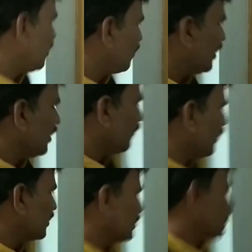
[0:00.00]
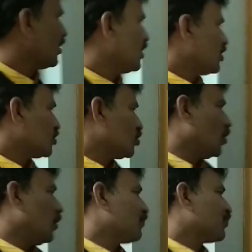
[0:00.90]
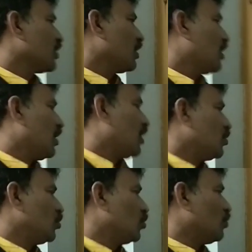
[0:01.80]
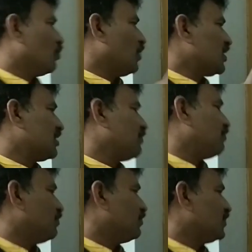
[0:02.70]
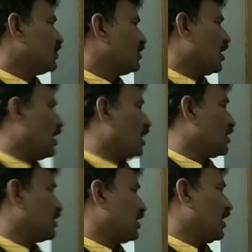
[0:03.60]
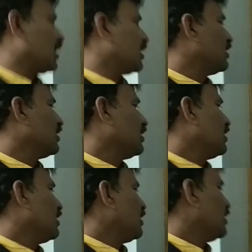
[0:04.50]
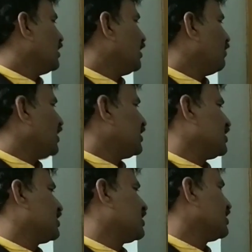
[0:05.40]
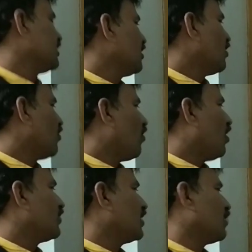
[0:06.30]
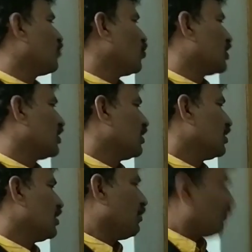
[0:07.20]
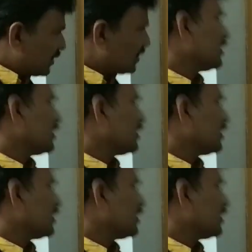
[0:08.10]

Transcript: here my dear friends so you must uh, take the basis of the report plus